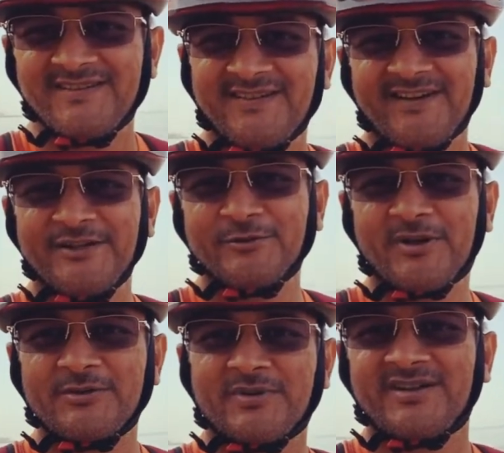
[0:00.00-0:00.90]
and you
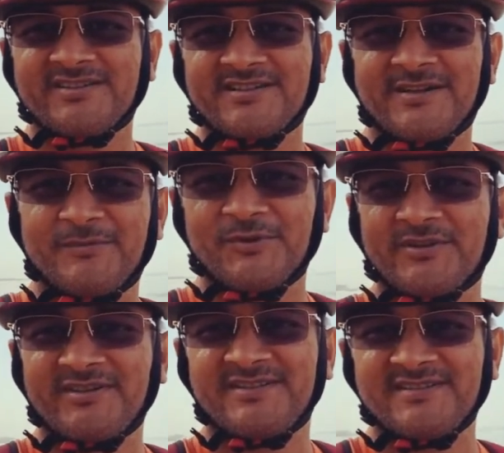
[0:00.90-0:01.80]
want to understand more,
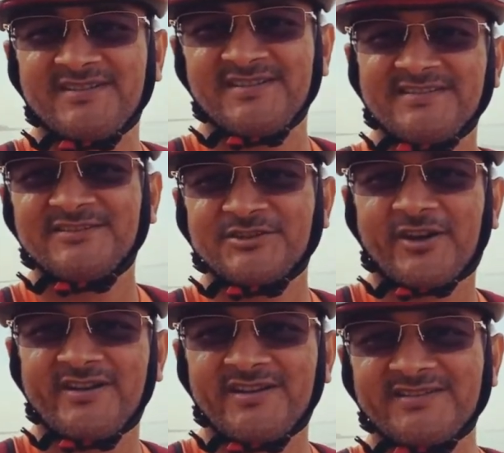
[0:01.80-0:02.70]

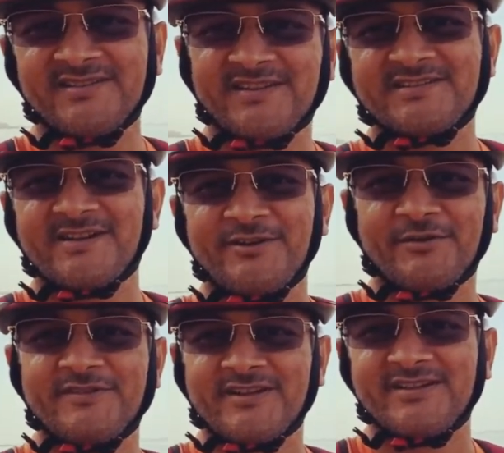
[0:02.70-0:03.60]
join us in the study
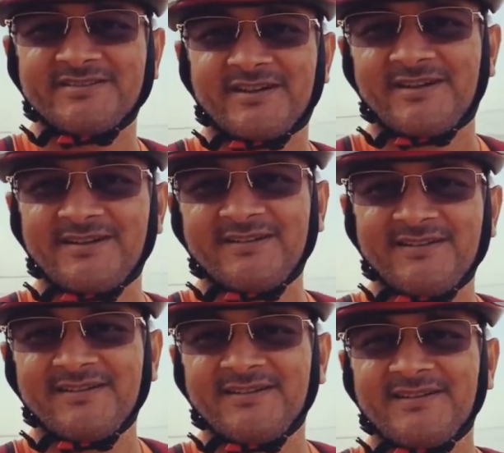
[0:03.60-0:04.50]
of the Gita
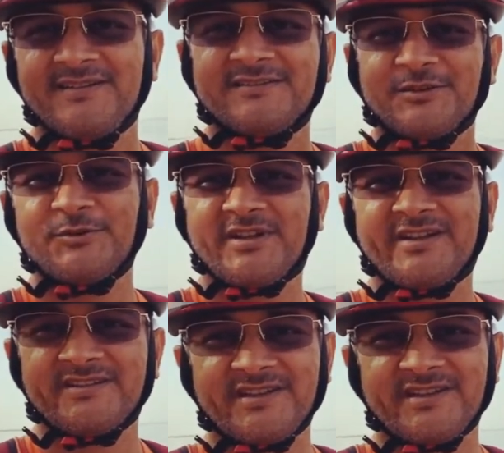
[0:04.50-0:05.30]
through the Gita